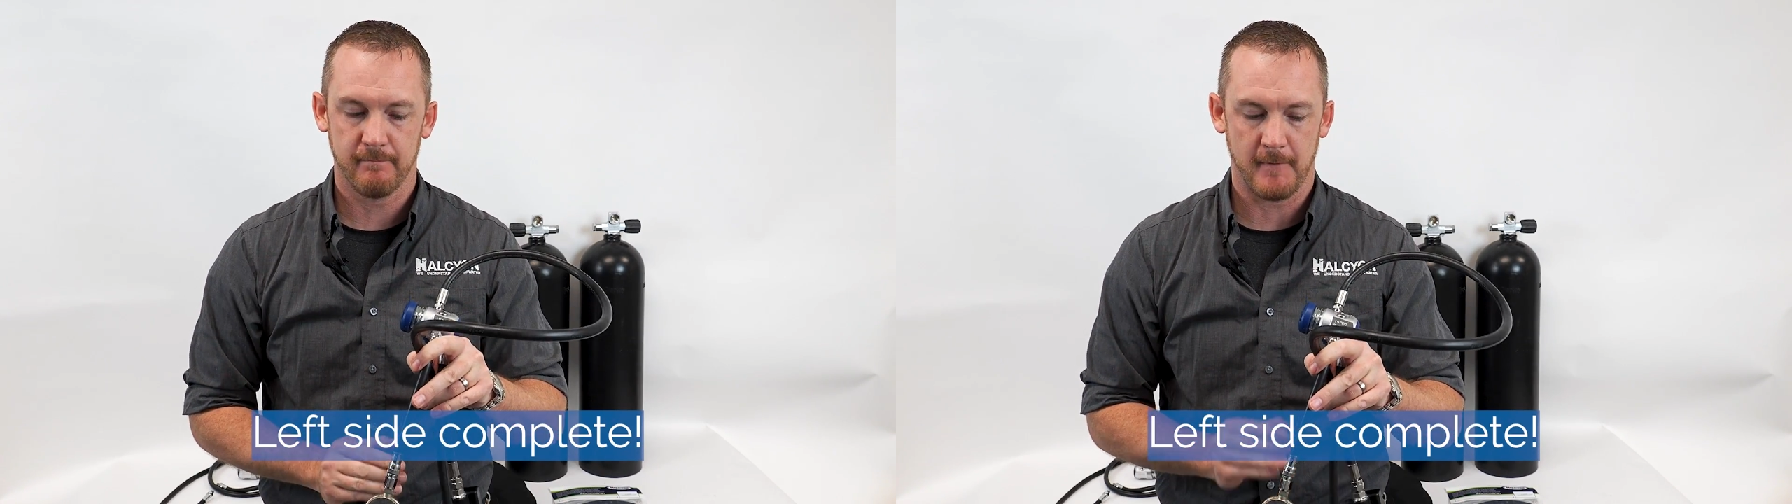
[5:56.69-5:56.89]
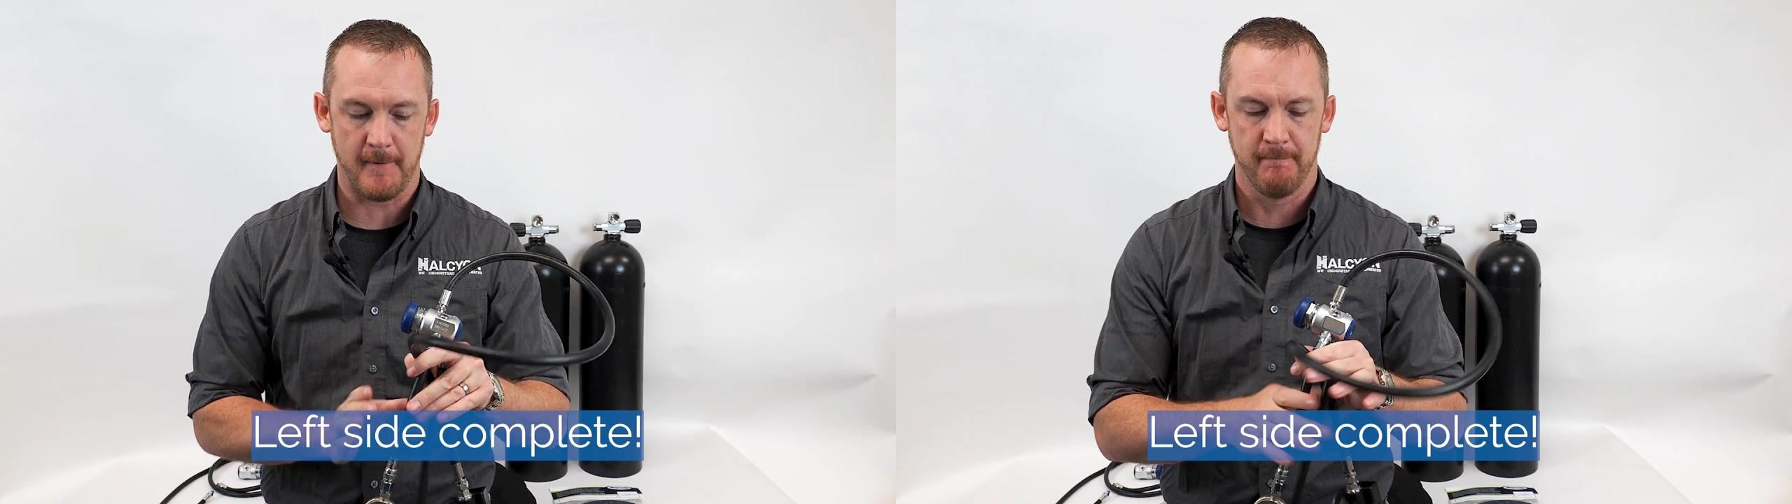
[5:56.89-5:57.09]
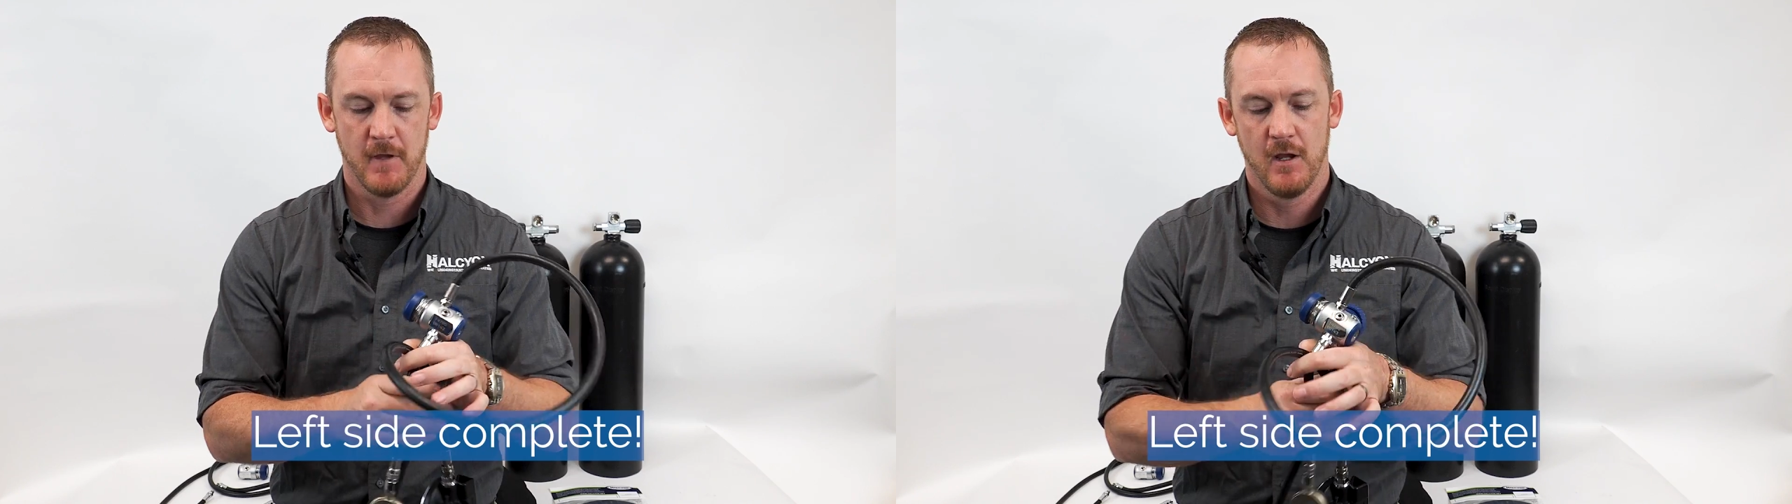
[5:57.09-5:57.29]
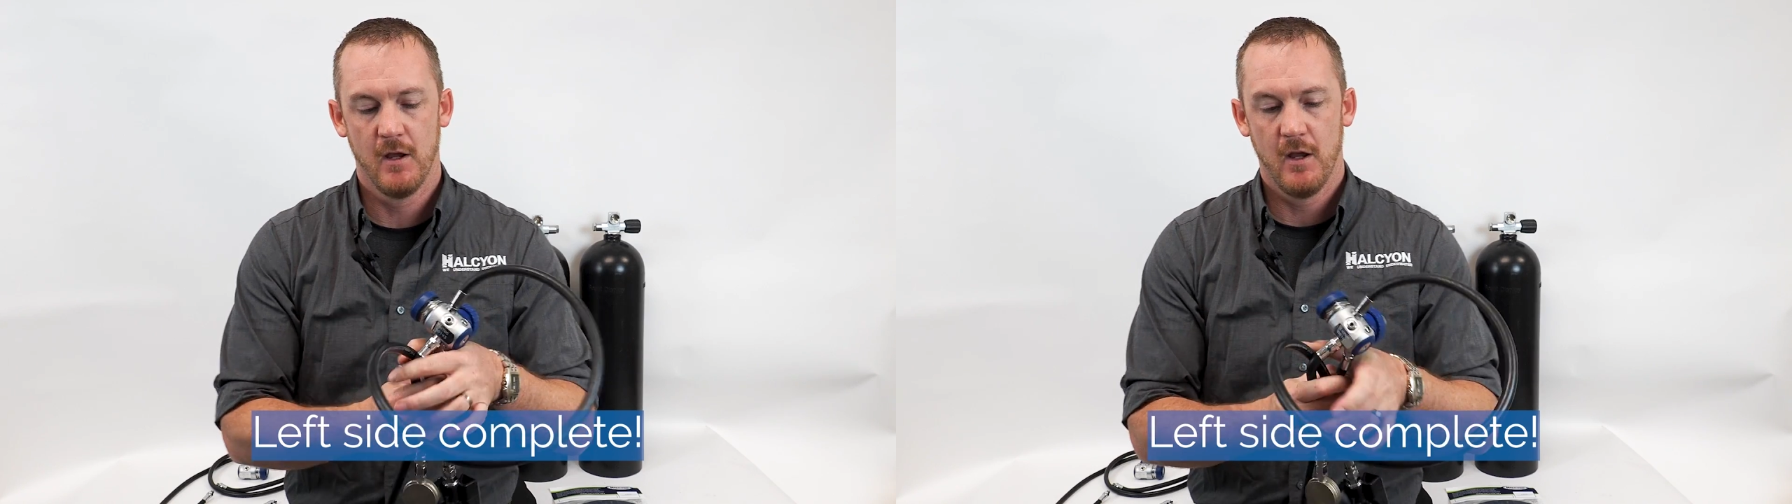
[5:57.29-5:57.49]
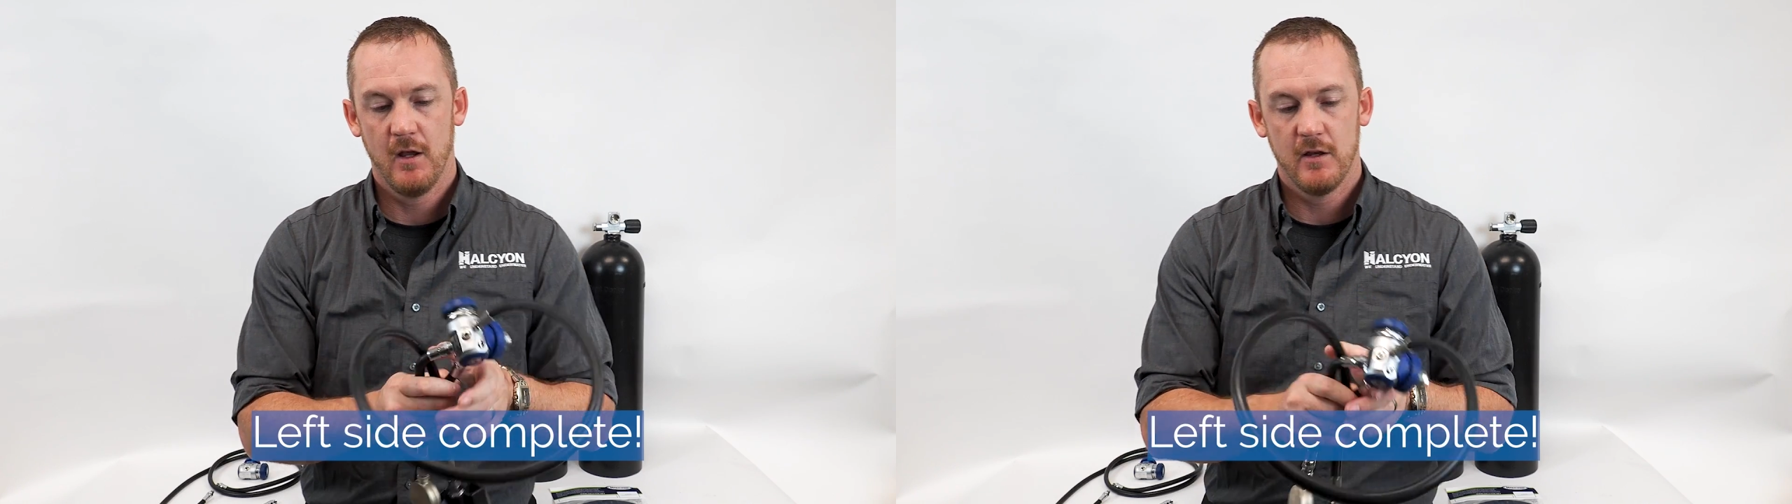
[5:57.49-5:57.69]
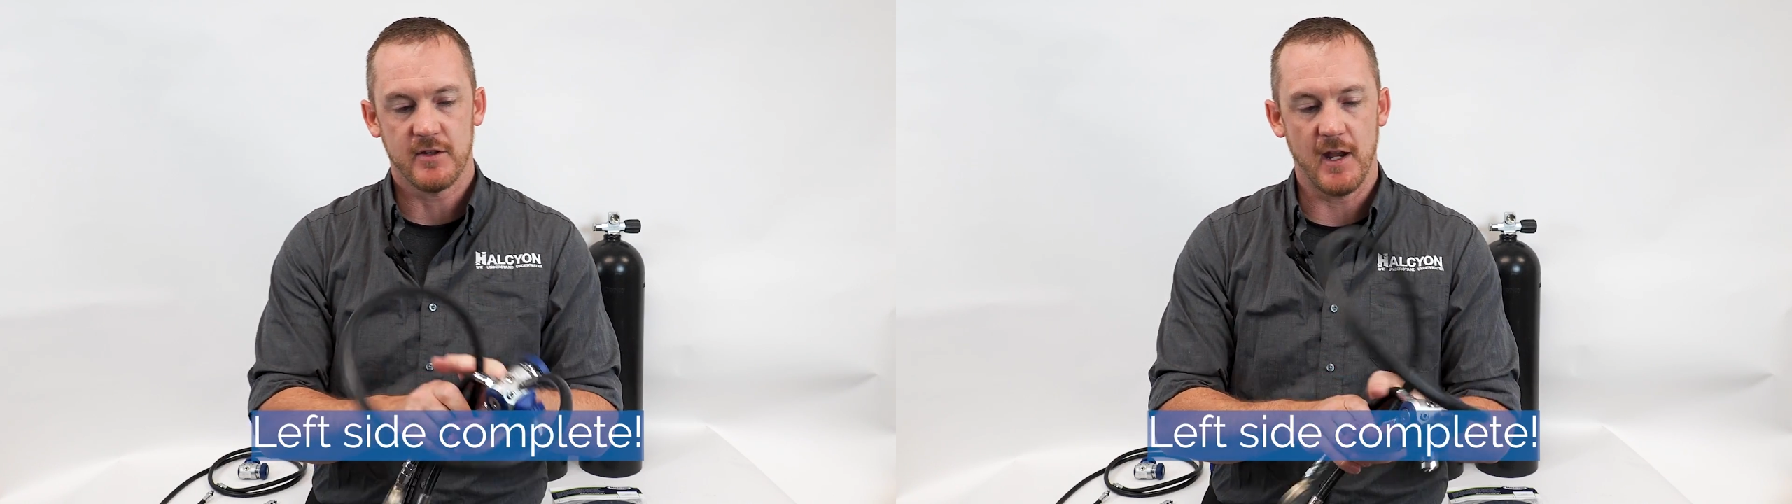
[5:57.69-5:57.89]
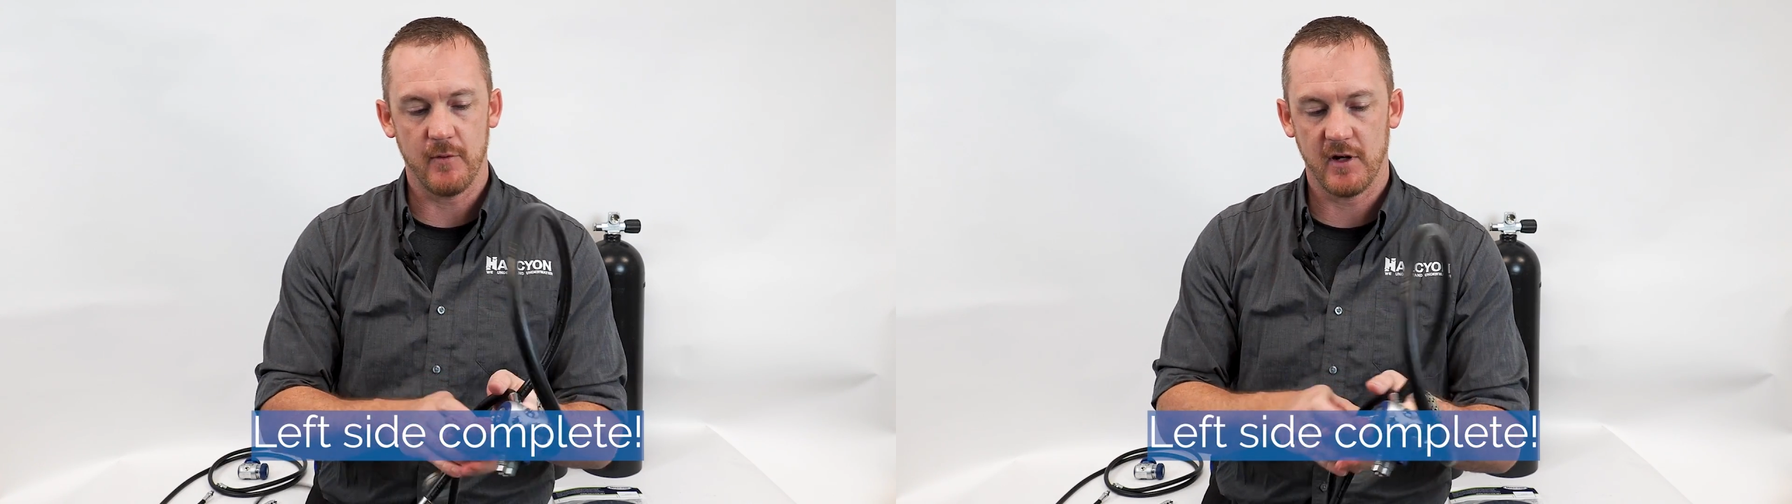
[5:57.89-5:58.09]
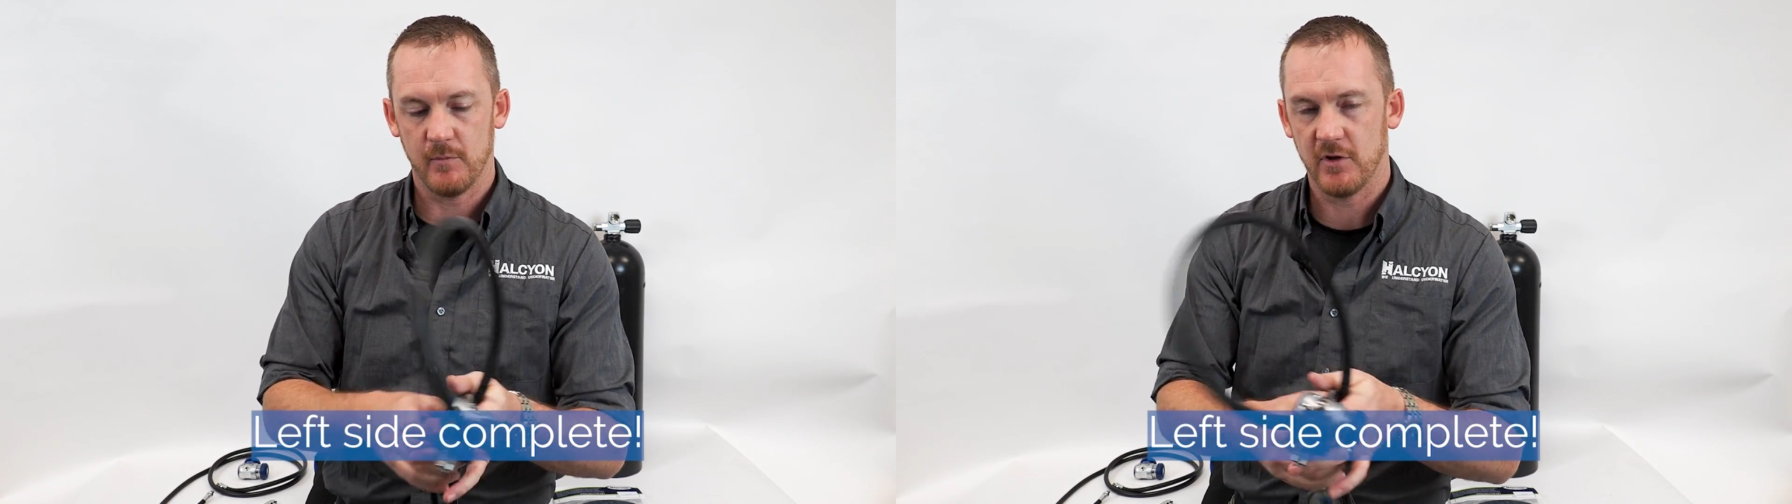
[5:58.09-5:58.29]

Okay, so now we're going